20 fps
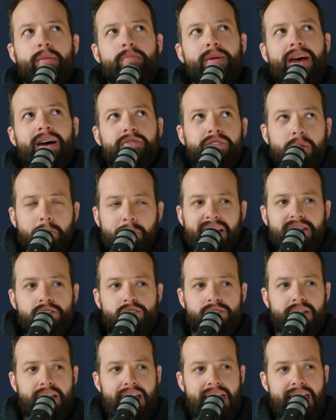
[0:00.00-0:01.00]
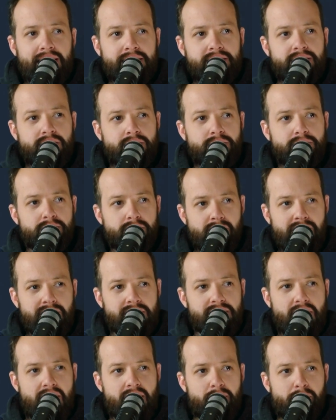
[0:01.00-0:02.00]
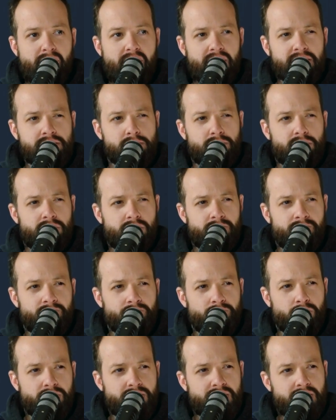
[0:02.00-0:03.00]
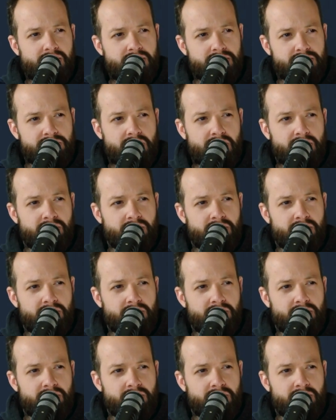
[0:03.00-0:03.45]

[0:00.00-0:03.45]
about the Patriot Act made that possible with the NSA?